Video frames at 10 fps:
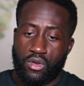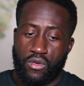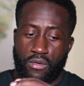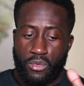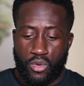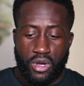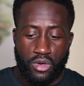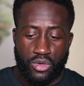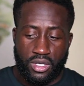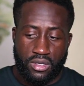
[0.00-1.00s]
go from
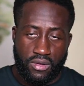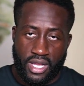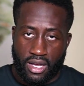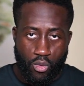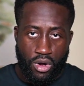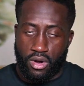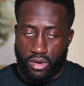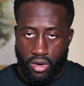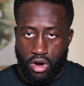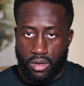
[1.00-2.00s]
300 to like
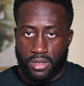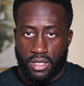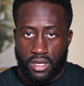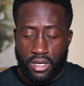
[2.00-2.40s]
100 carbs.